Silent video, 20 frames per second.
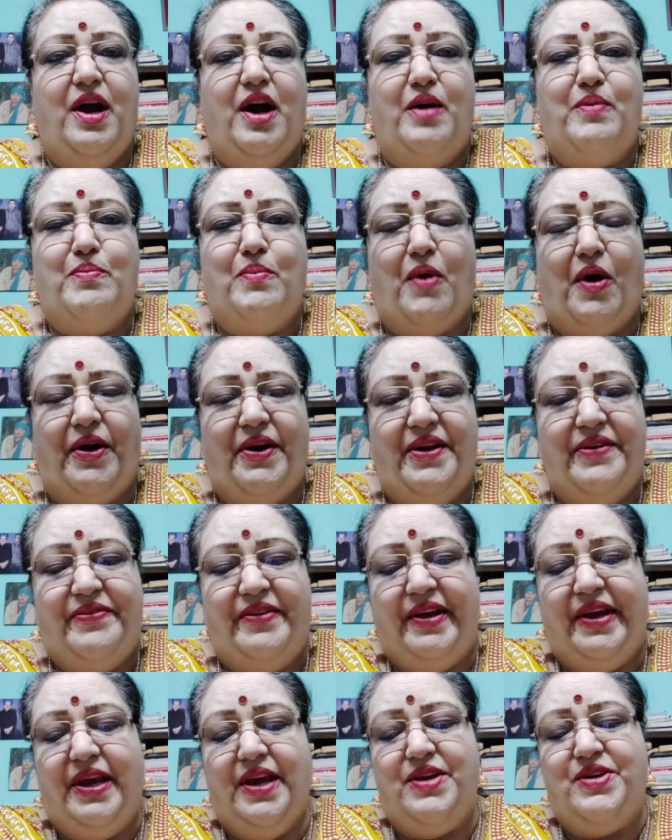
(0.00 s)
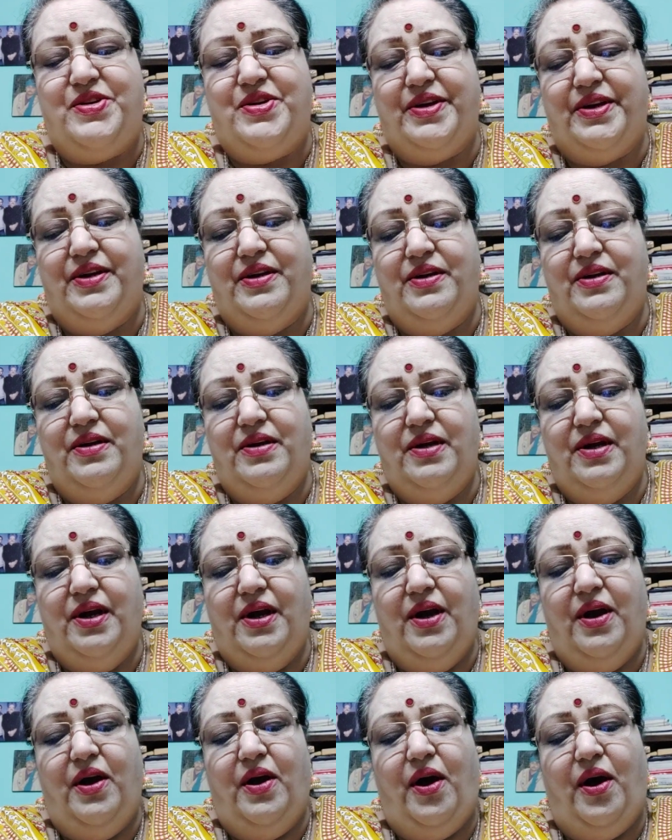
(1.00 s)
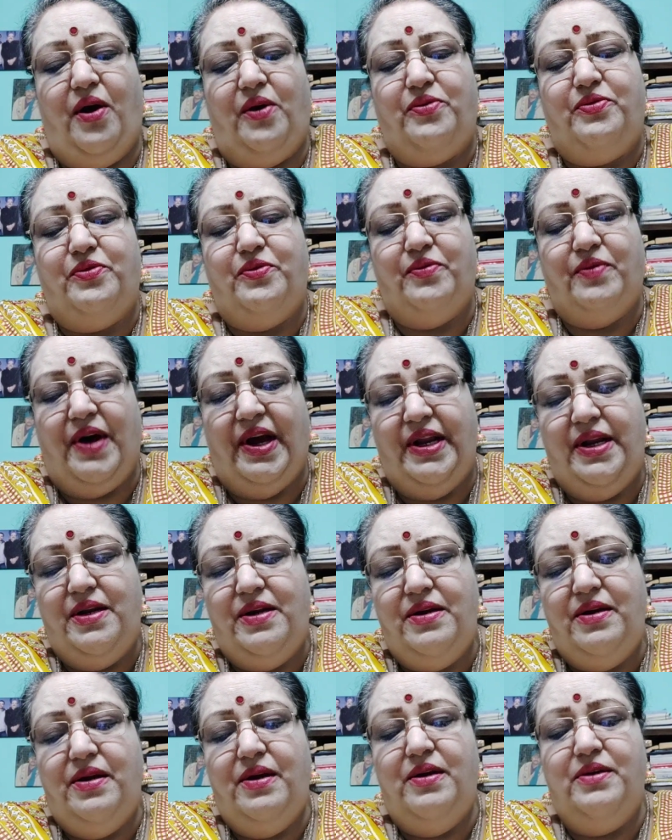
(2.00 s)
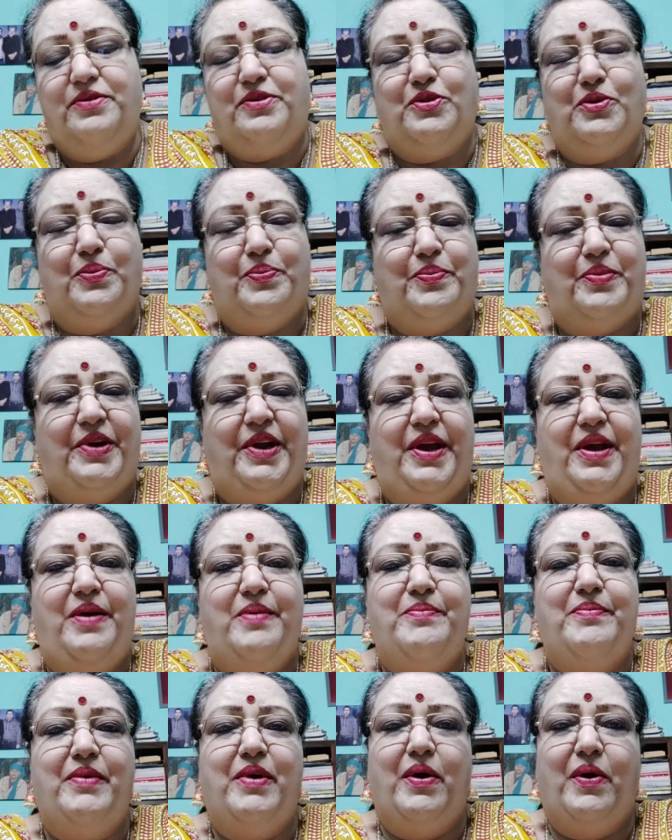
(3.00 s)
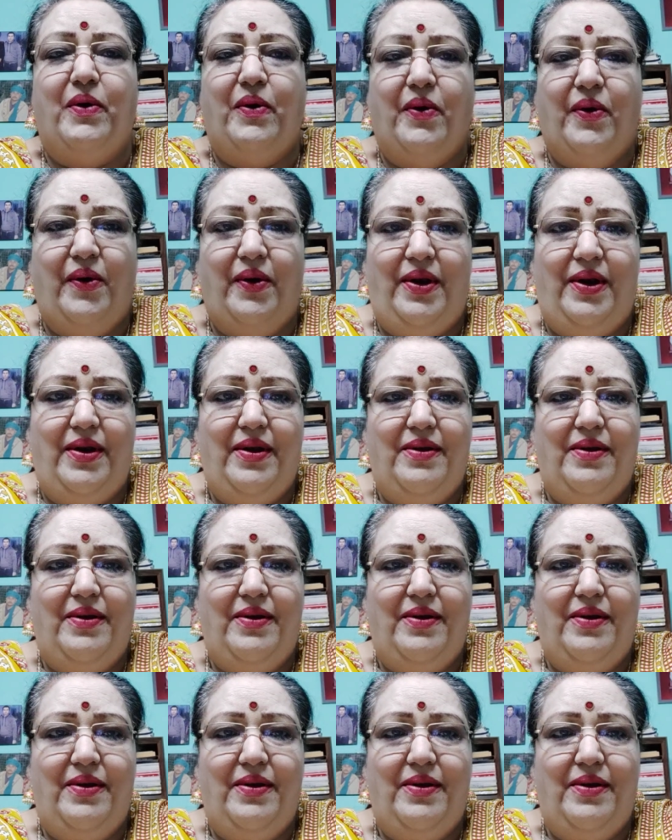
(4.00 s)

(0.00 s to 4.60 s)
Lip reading: a modification of one supreme whole.